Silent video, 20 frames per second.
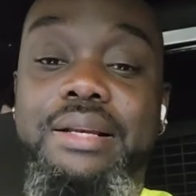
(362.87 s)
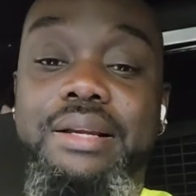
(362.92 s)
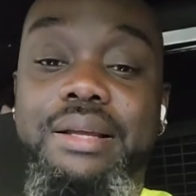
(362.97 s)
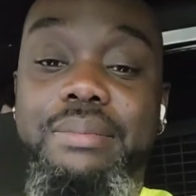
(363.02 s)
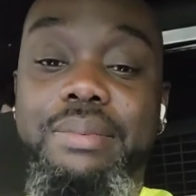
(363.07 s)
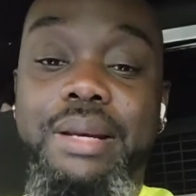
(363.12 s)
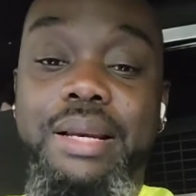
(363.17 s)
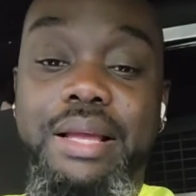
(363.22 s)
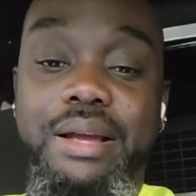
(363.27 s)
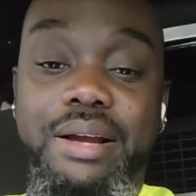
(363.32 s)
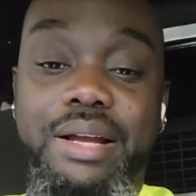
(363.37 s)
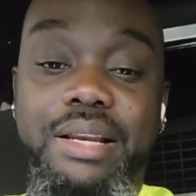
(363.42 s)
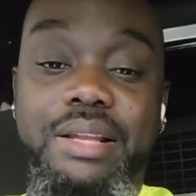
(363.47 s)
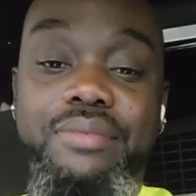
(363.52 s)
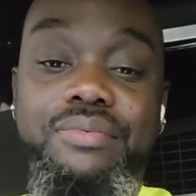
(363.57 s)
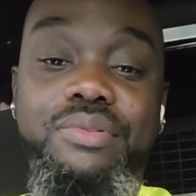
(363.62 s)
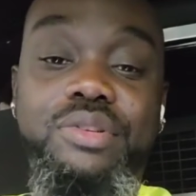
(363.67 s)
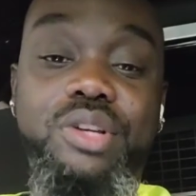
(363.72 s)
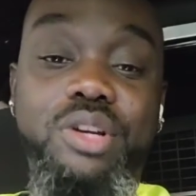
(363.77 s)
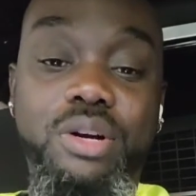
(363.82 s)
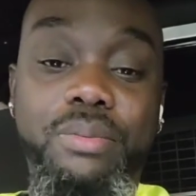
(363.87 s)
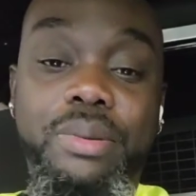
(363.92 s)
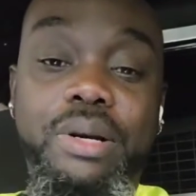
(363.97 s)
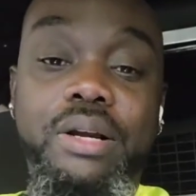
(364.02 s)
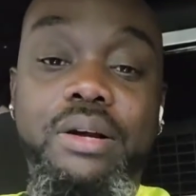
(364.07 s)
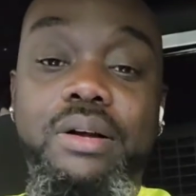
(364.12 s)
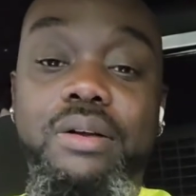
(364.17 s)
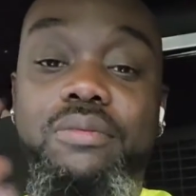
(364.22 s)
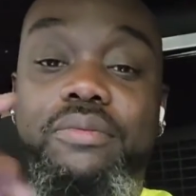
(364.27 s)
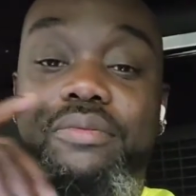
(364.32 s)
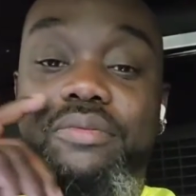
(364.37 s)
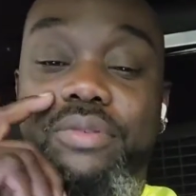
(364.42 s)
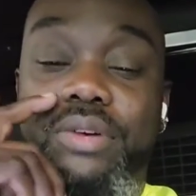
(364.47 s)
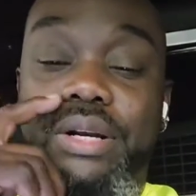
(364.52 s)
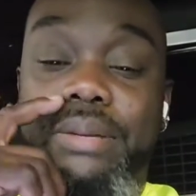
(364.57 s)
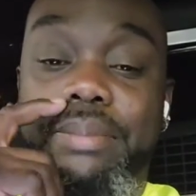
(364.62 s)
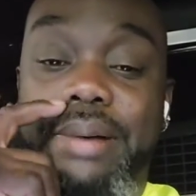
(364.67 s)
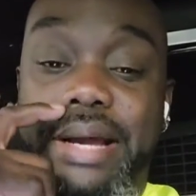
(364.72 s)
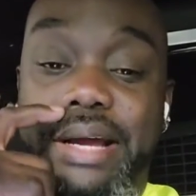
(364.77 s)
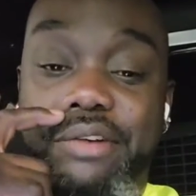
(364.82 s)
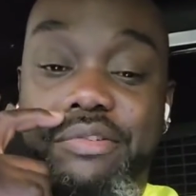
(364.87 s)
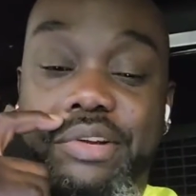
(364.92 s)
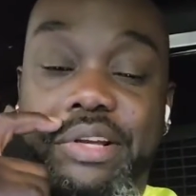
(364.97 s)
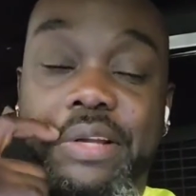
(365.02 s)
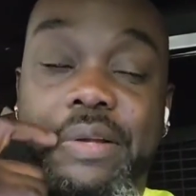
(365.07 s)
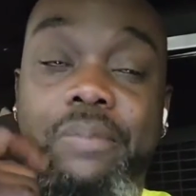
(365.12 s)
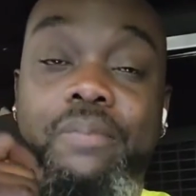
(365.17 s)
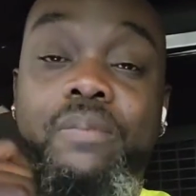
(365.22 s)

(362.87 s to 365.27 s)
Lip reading: the negative terminal for the battery.